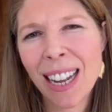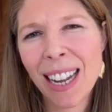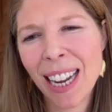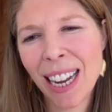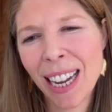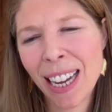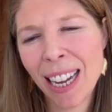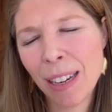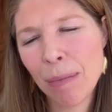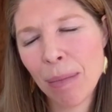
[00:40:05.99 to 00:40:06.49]

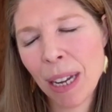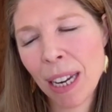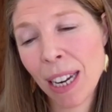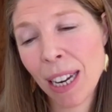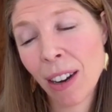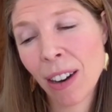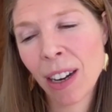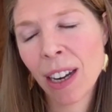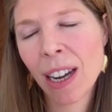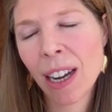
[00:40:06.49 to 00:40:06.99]
and
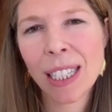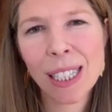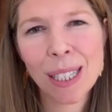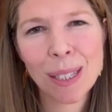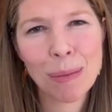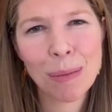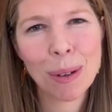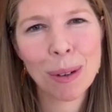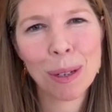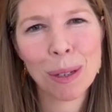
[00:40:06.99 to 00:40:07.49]
meeting our
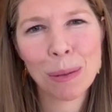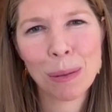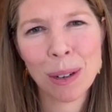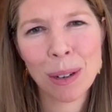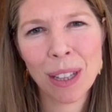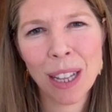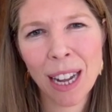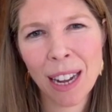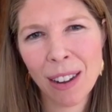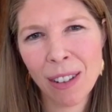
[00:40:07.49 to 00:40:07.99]
customers
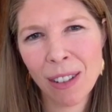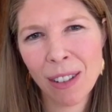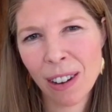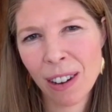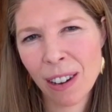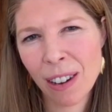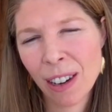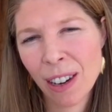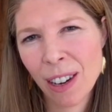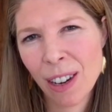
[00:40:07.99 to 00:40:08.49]
where they
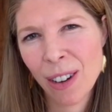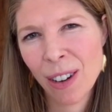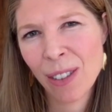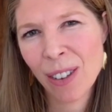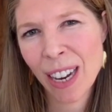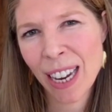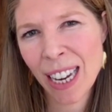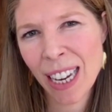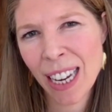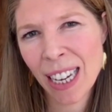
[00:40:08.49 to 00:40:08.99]
are,
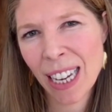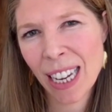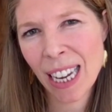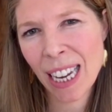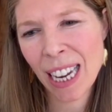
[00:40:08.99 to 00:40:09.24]
right?